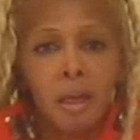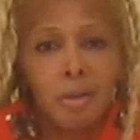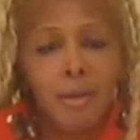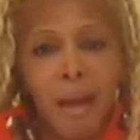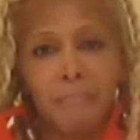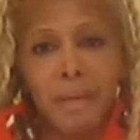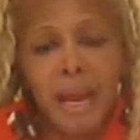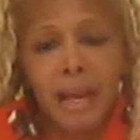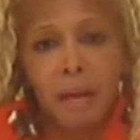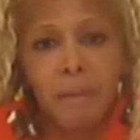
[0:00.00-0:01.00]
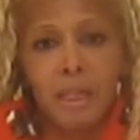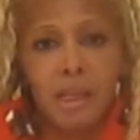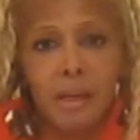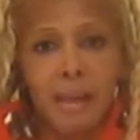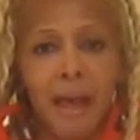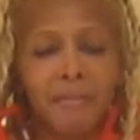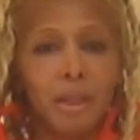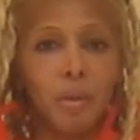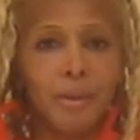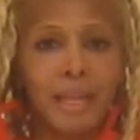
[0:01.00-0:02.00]
you got men that come into your life, they're
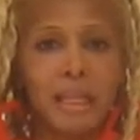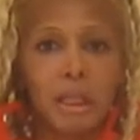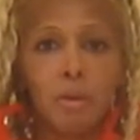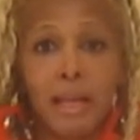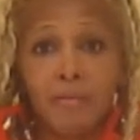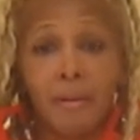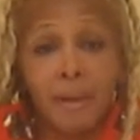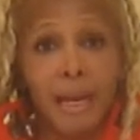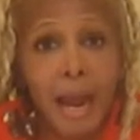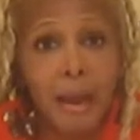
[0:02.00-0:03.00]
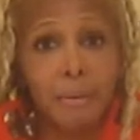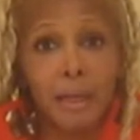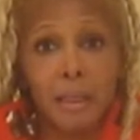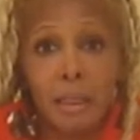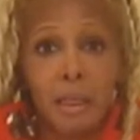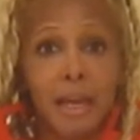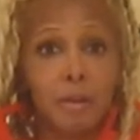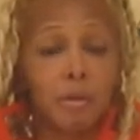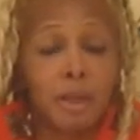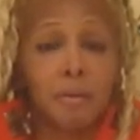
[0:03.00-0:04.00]
doing things to you that's very gay, but at the end of the day,
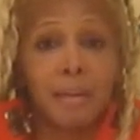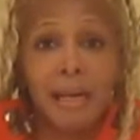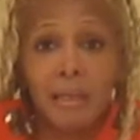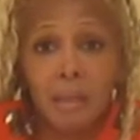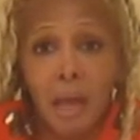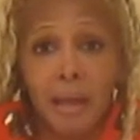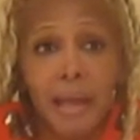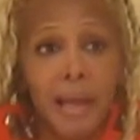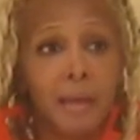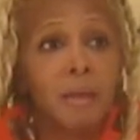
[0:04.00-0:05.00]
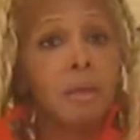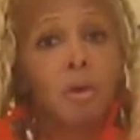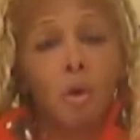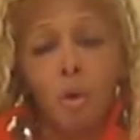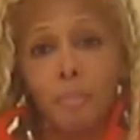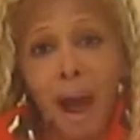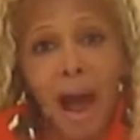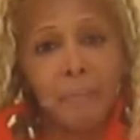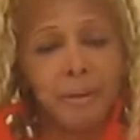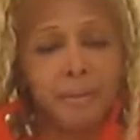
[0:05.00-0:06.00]
you tell them that it's not gay or
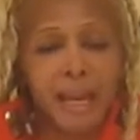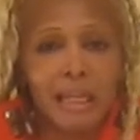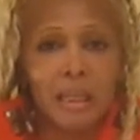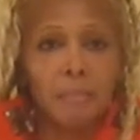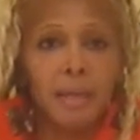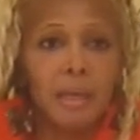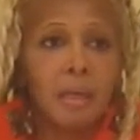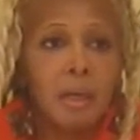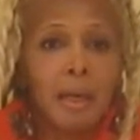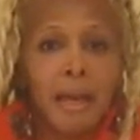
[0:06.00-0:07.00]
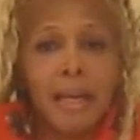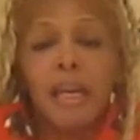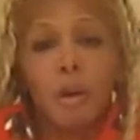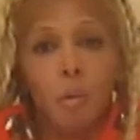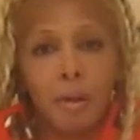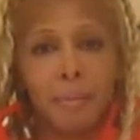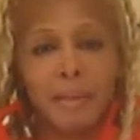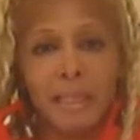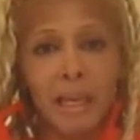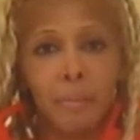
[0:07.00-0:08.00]
bi, whatever the case may be, and he don't want to be
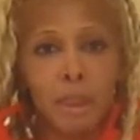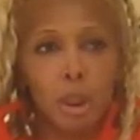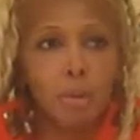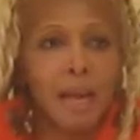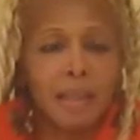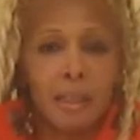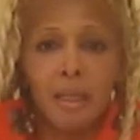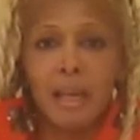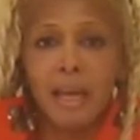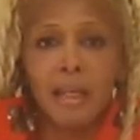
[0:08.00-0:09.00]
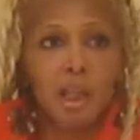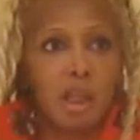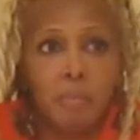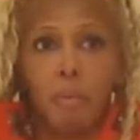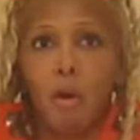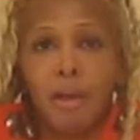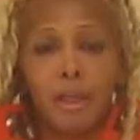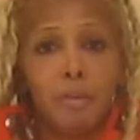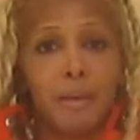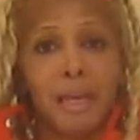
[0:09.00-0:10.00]
seen with you, and at the end of the day, he's just a part of
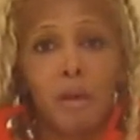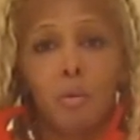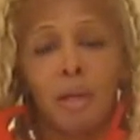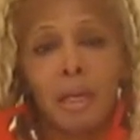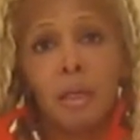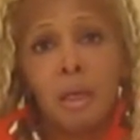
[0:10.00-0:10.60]
you, but he don't want to